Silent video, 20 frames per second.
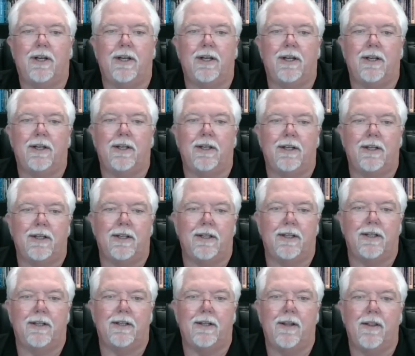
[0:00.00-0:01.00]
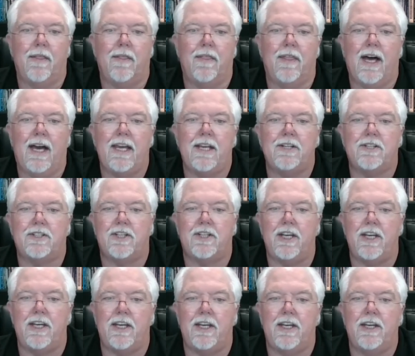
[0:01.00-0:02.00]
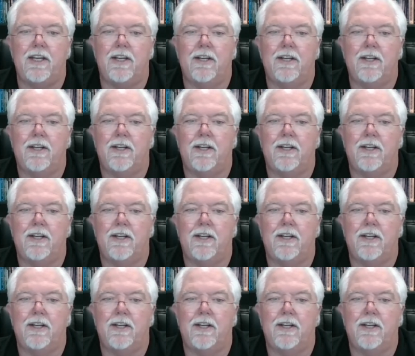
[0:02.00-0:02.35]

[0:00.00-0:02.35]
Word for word: Uh, they see